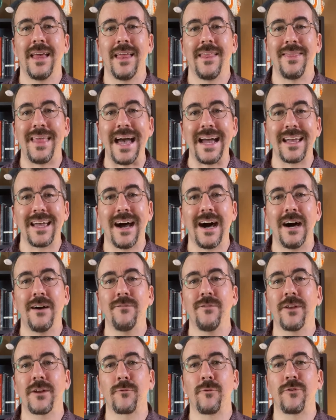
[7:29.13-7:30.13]
That
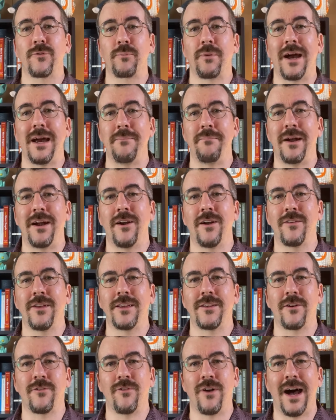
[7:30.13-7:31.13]
conflict was primarily
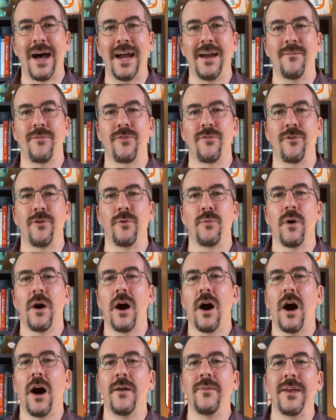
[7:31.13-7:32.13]
derived through
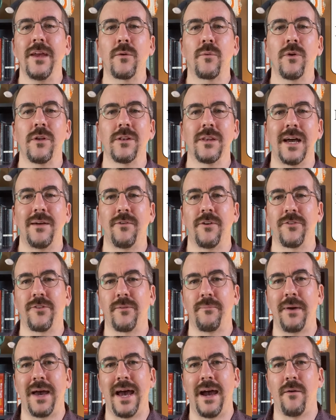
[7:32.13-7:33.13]
unequal levels
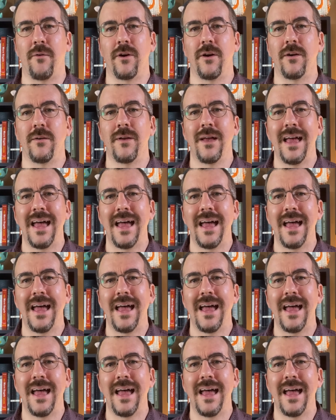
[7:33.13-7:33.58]
of power,